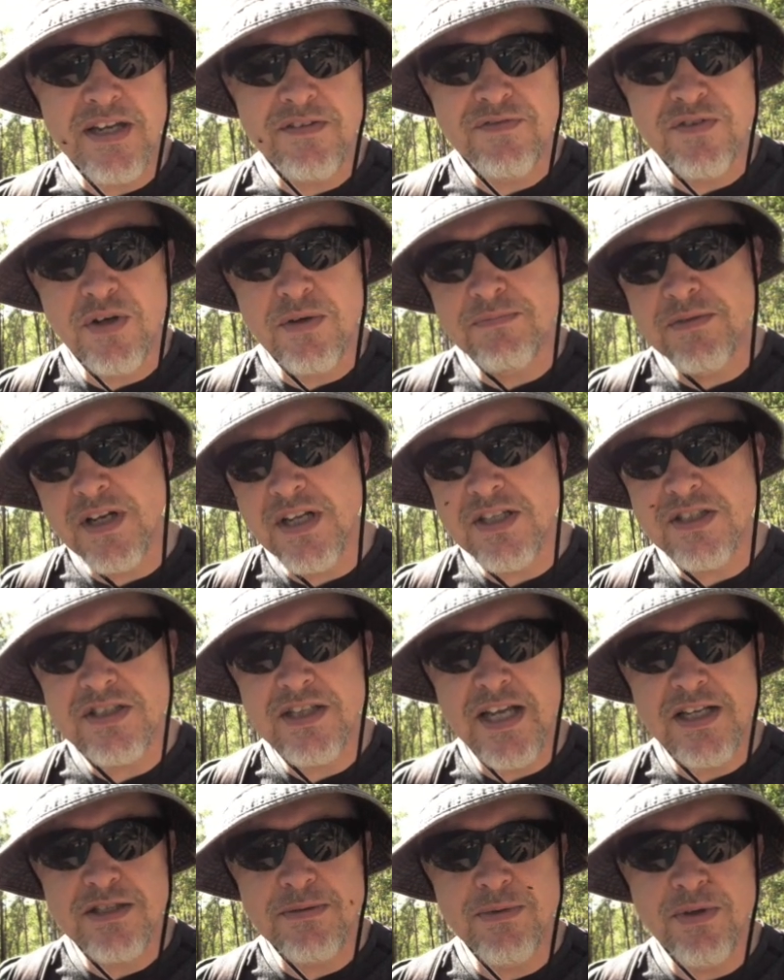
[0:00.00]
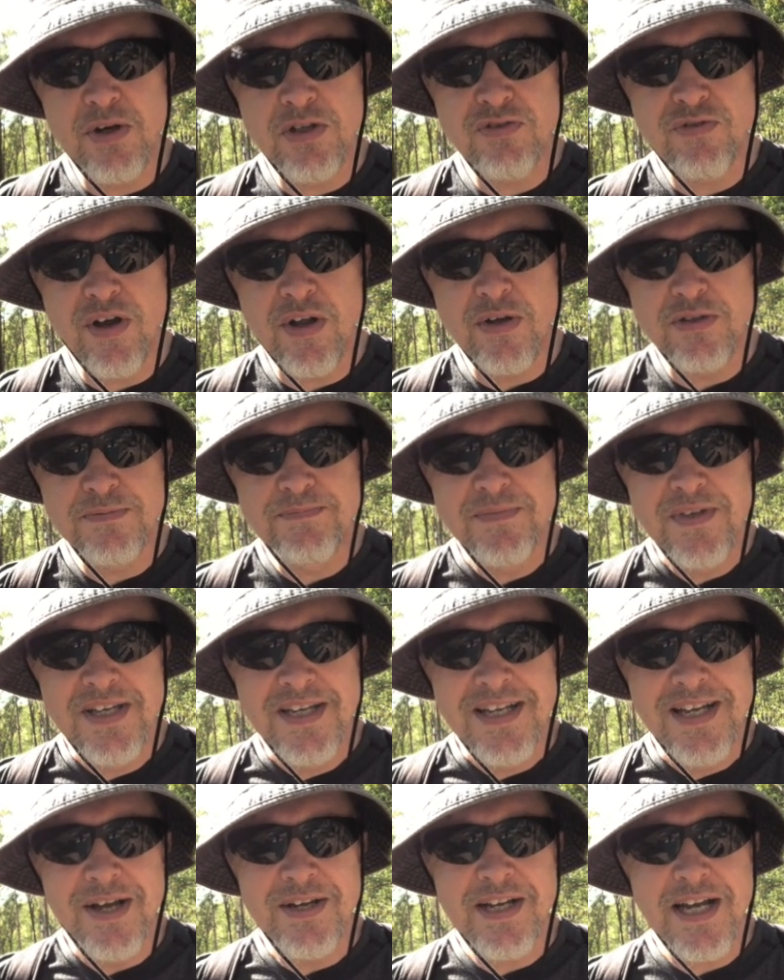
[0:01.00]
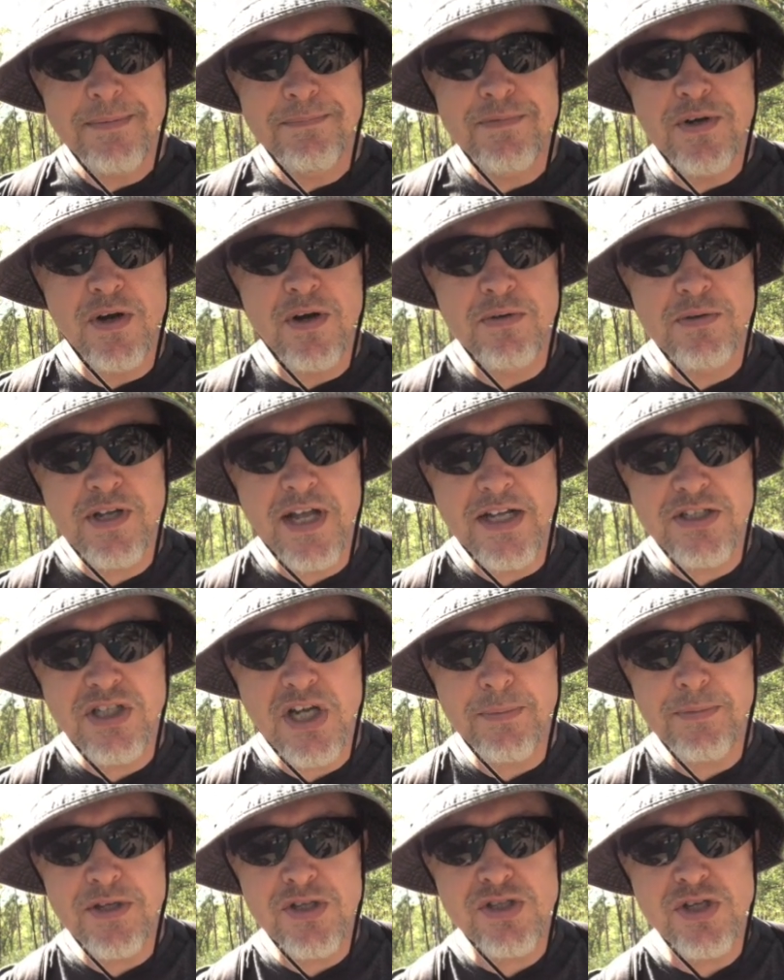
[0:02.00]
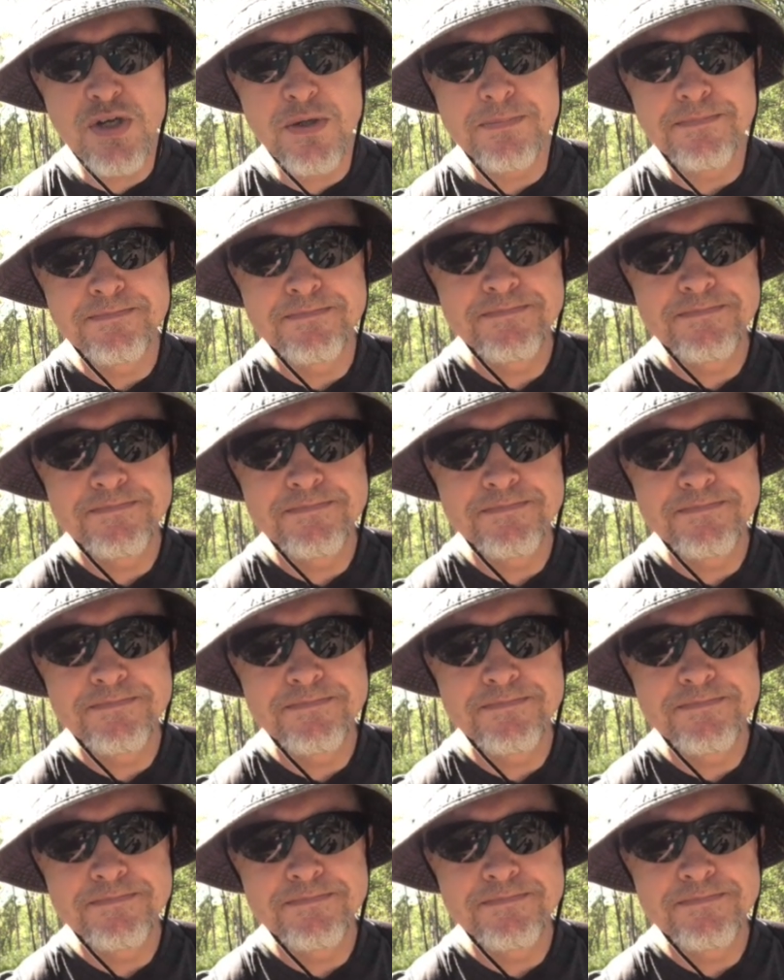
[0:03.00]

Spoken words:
If not, at least get some nice photos. Okay, I'll catch up with you soon.